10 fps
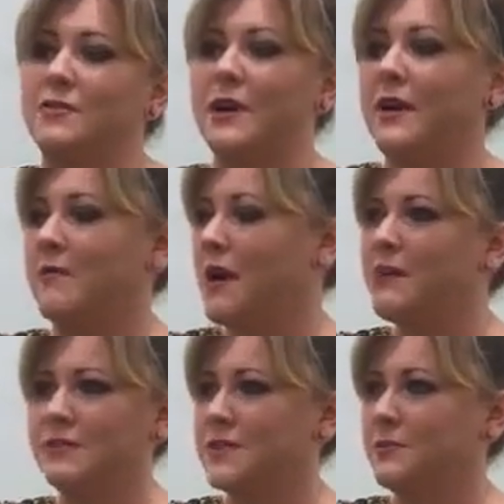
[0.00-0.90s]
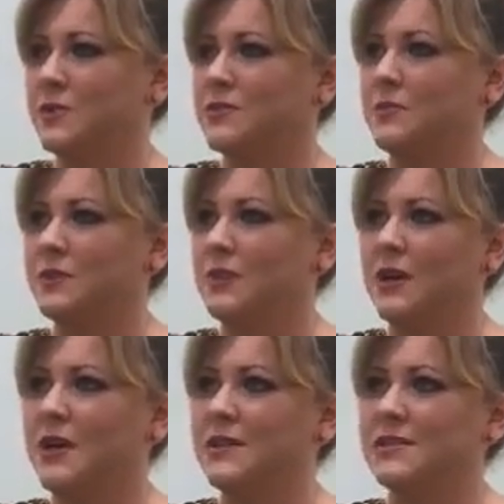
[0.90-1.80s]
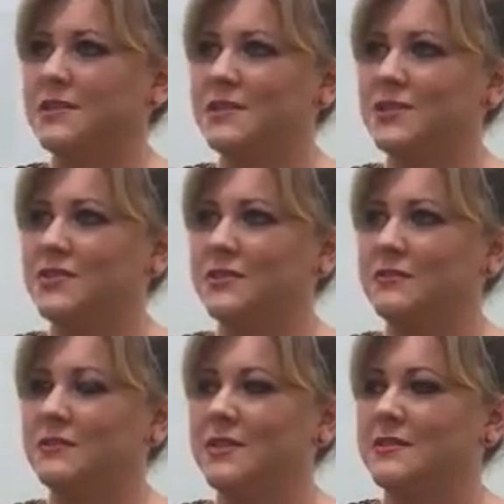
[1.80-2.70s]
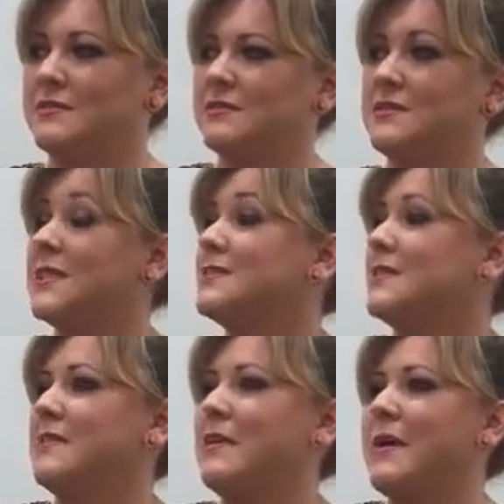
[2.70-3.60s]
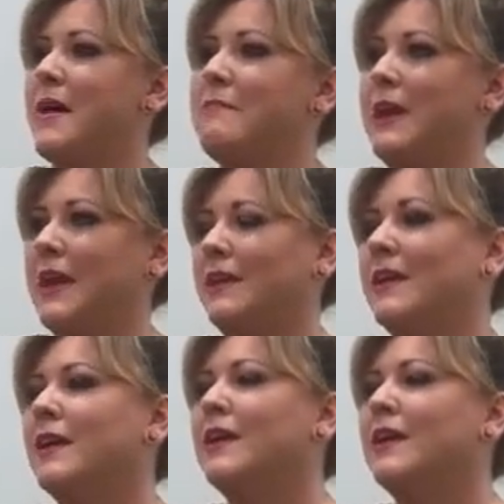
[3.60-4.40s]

The way I might respond to a client in a session says something about me.